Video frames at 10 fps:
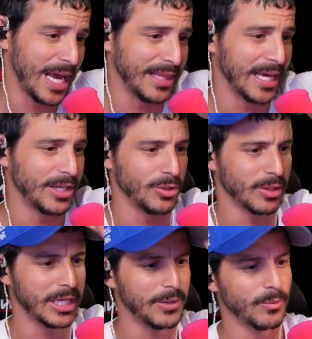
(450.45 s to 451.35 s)
And then you
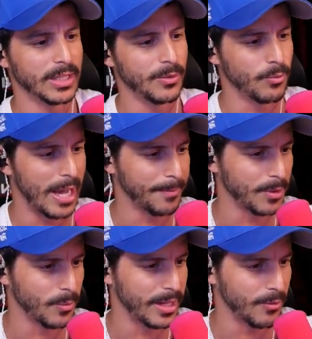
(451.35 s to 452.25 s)
can really wrap
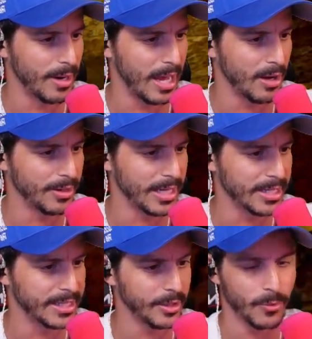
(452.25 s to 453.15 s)
your way around
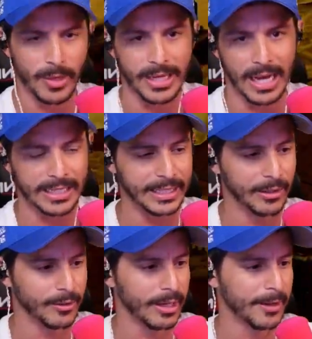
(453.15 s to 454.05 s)
and get your way out of here,
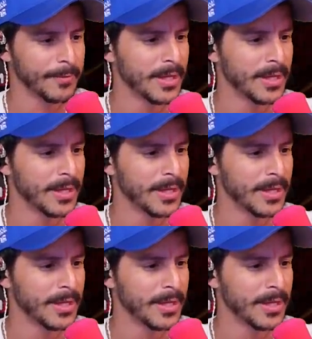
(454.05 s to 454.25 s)
okay?